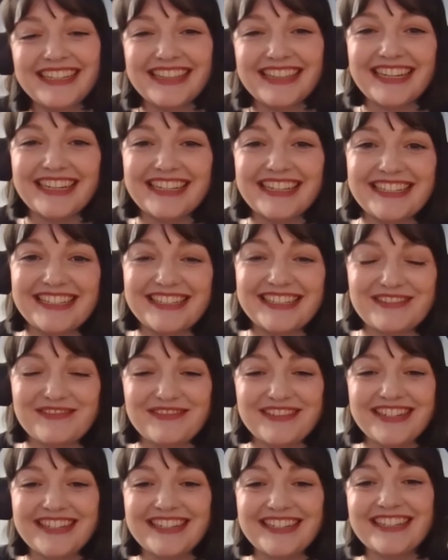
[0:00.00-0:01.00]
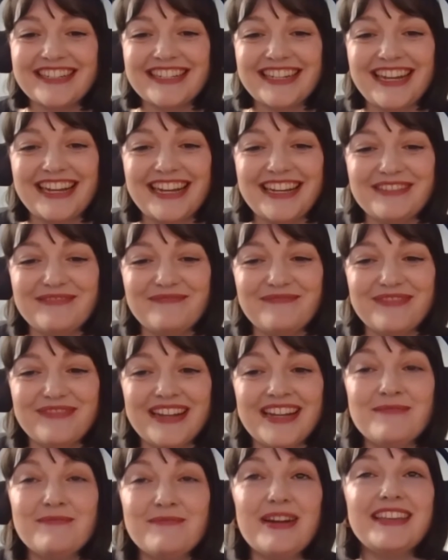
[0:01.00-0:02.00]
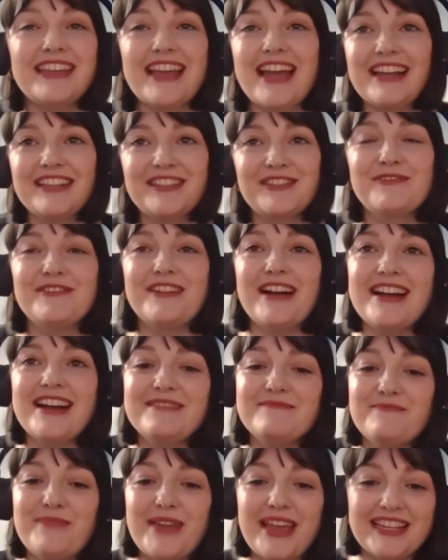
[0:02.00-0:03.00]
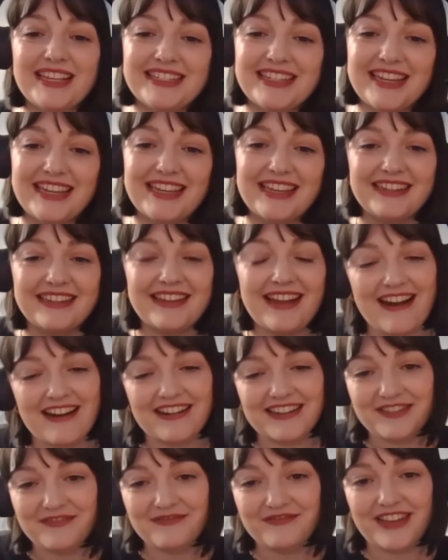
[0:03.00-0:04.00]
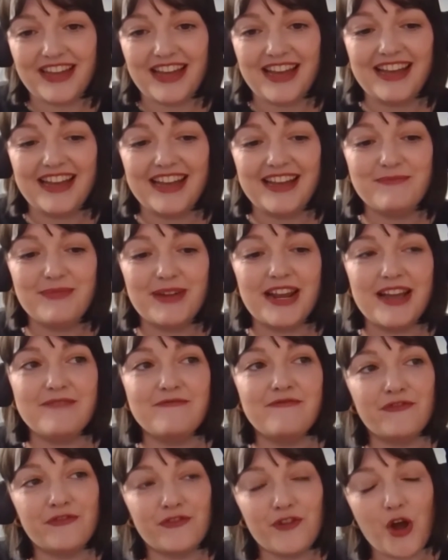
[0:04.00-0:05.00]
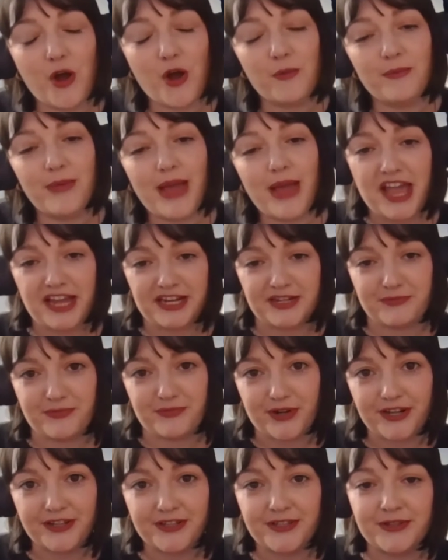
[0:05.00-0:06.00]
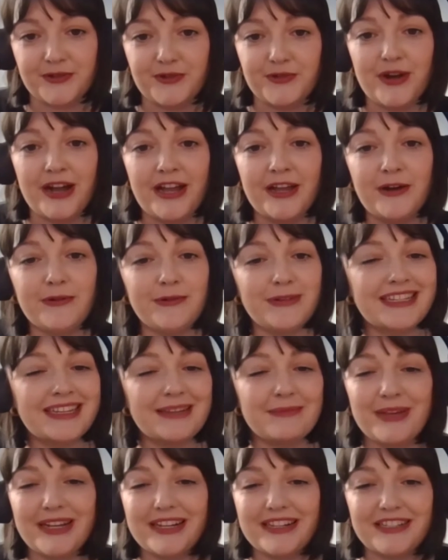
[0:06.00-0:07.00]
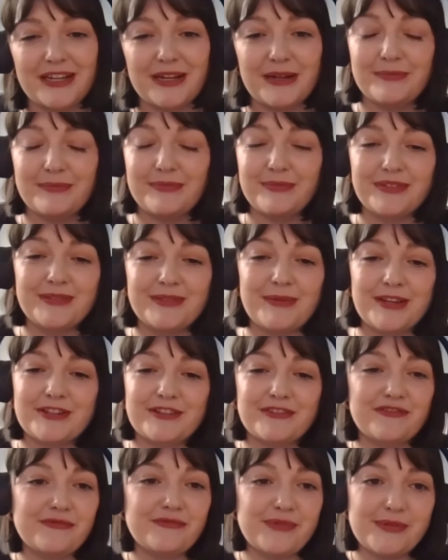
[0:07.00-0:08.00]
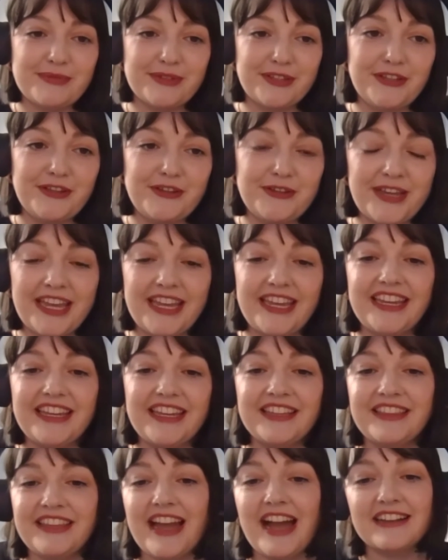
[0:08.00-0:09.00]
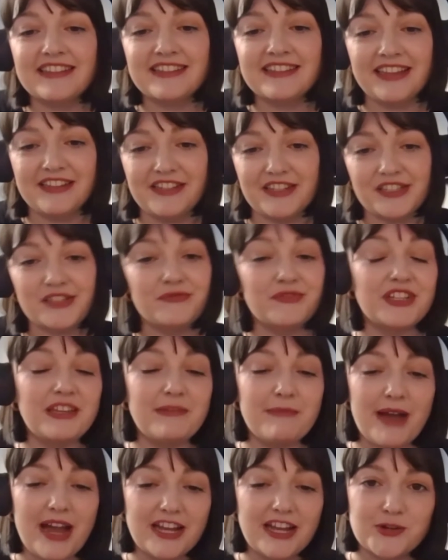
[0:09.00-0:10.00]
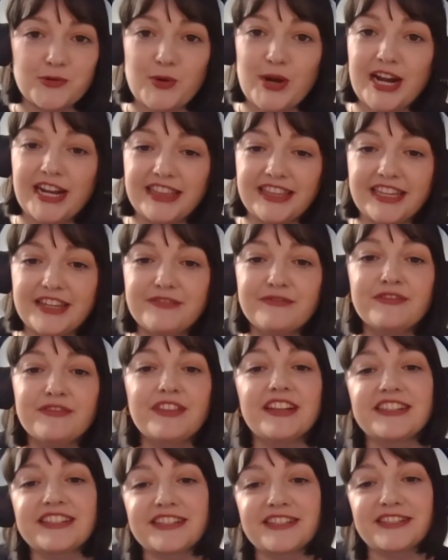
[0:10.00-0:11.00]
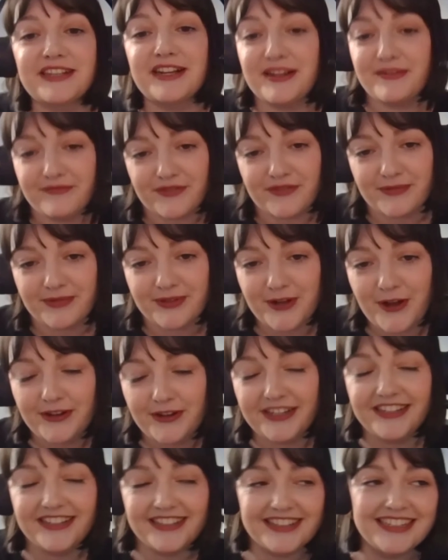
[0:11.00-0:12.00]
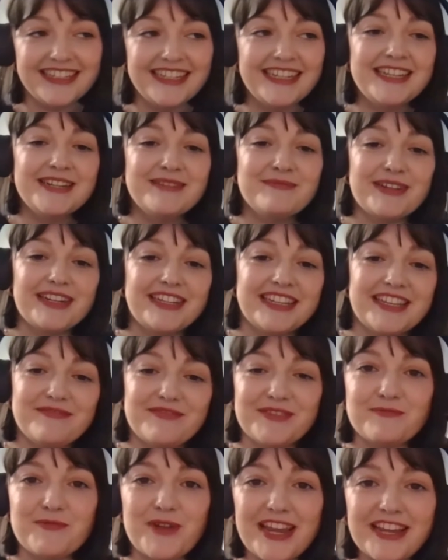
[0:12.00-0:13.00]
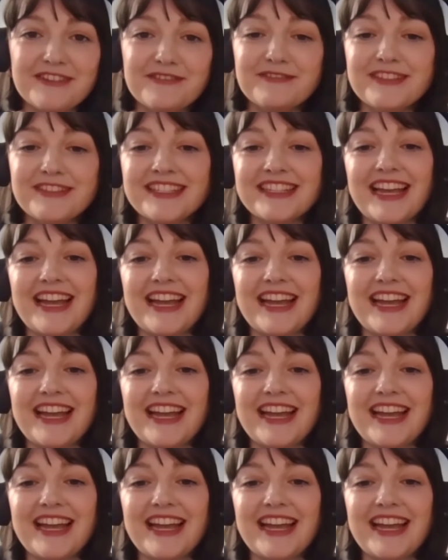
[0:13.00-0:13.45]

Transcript: Thank you so much. But yeah, so I am based in Cardiff, but I'm from Edinburgh. So I always get picked up, especially from people in the UK. The accent doesn't really match where I live. That's because I am from Scotland, but I live in Wales.